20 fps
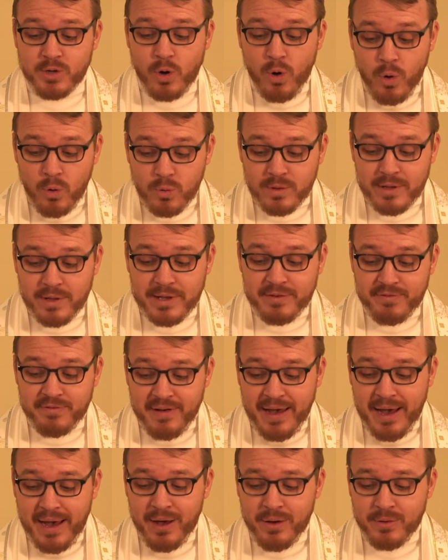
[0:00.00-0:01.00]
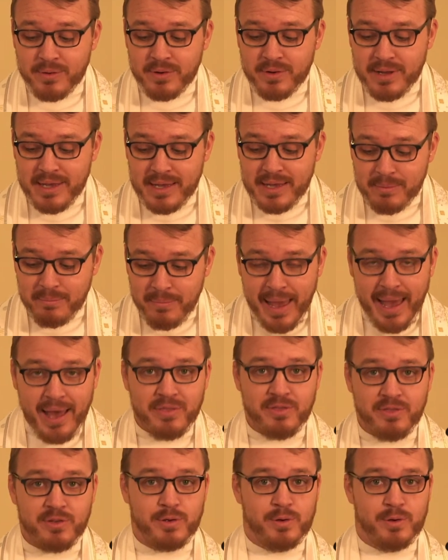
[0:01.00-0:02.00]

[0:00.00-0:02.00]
only found in Matthew.